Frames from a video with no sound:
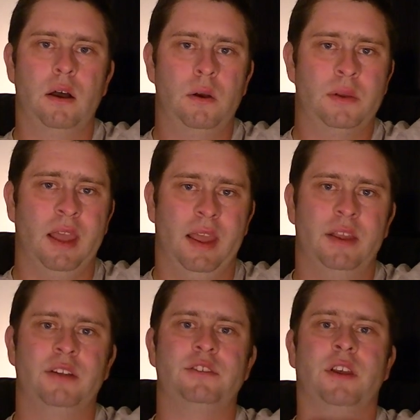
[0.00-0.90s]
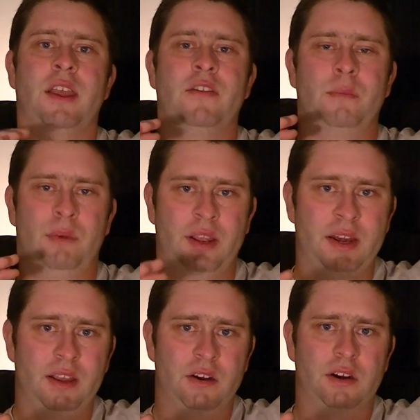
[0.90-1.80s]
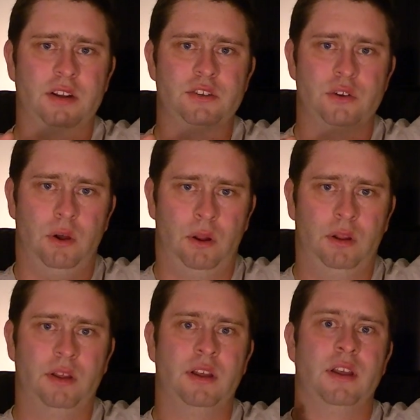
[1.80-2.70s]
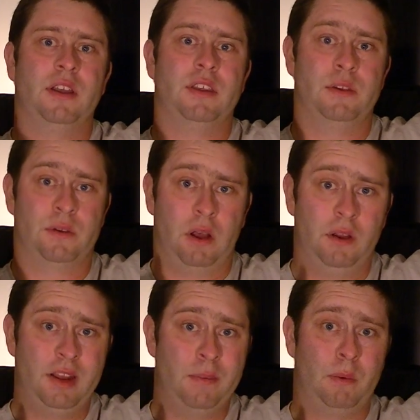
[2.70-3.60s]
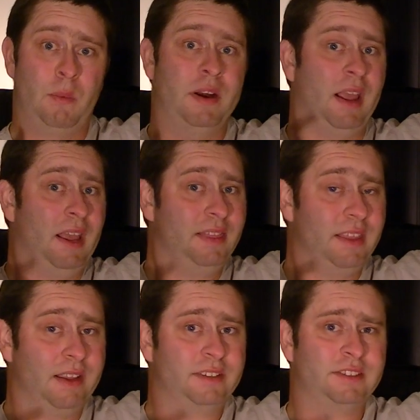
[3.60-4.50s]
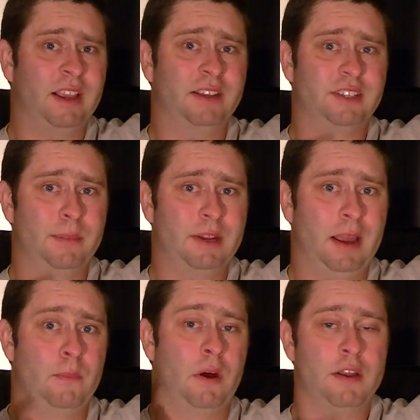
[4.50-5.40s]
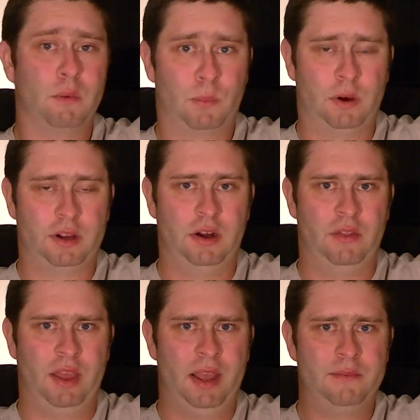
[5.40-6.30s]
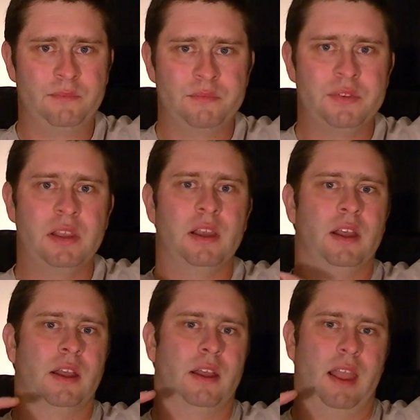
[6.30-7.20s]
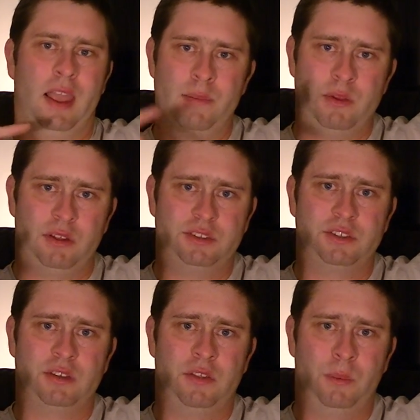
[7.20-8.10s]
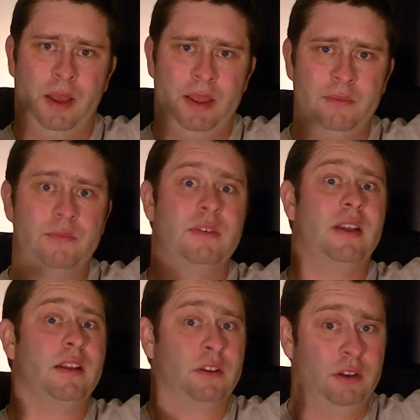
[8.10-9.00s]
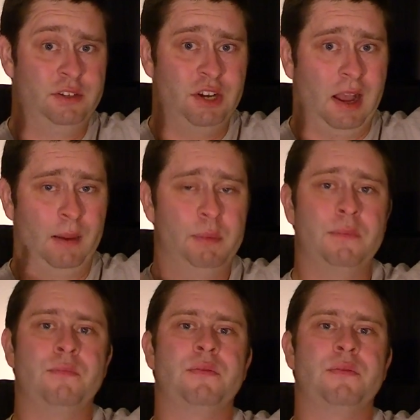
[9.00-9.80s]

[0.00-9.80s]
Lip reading: Okay, so you have the bleeding under control. You called 911 at the exact same time while you were working on that. Ambulance is on the way. Good job.